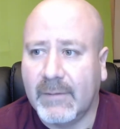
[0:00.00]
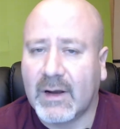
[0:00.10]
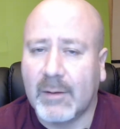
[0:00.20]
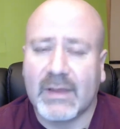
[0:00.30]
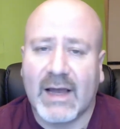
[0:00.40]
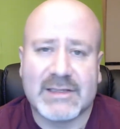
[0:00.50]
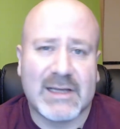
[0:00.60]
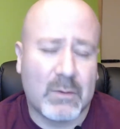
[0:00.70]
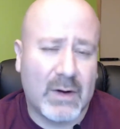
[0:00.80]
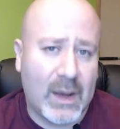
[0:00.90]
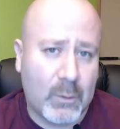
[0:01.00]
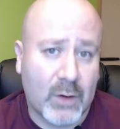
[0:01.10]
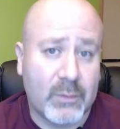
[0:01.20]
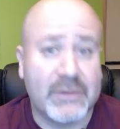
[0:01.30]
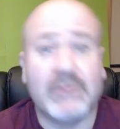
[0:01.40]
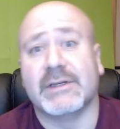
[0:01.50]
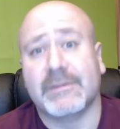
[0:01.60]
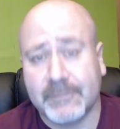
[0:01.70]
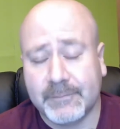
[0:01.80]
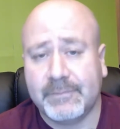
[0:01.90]
couple of the guys I work with use it
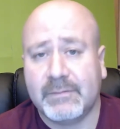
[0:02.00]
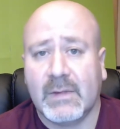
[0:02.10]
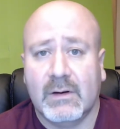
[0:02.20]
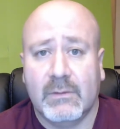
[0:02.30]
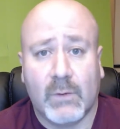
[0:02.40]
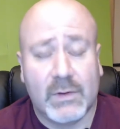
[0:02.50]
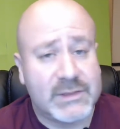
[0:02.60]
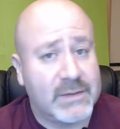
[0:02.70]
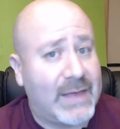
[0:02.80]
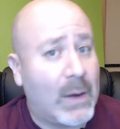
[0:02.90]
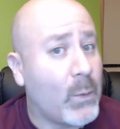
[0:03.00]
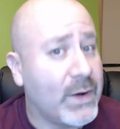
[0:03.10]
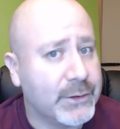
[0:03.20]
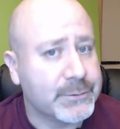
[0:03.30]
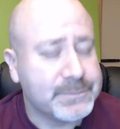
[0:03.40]
for the stuff that we do.